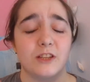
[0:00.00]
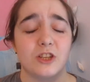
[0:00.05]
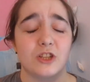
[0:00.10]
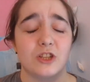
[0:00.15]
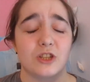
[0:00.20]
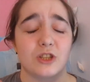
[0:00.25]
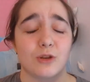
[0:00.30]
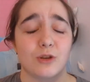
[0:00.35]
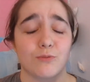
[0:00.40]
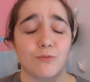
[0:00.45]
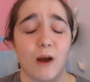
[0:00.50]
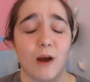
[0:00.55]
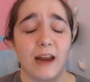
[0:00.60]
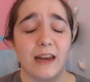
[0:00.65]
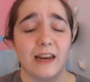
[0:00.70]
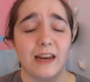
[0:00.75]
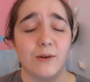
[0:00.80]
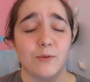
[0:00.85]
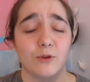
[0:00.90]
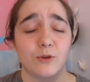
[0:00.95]
just the
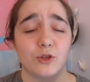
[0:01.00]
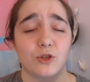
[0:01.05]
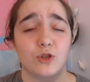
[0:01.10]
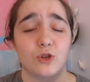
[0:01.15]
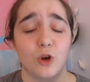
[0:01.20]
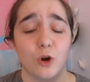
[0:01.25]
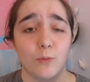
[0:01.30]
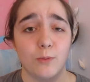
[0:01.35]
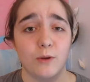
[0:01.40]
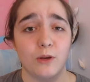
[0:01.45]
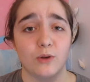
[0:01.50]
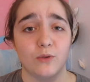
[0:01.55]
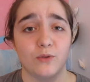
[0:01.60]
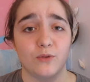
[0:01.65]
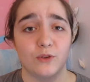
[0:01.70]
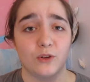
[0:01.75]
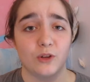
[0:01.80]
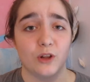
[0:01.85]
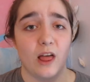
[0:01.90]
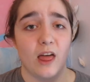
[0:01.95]
writing was so
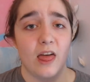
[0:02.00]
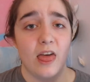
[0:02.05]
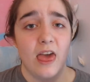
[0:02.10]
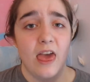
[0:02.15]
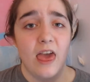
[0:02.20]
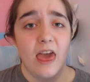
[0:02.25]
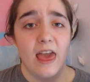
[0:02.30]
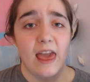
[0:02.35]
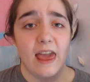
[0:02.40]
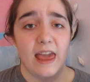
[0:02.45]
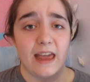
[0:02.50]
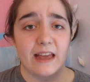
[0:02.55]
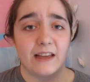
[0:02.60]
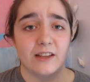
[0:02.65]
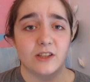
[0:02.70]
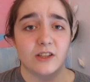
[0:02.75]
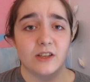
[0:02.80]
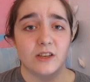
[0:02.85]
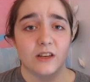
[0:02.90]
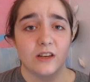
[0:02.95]
beautiful
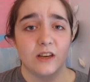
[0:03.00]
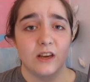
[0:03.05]
and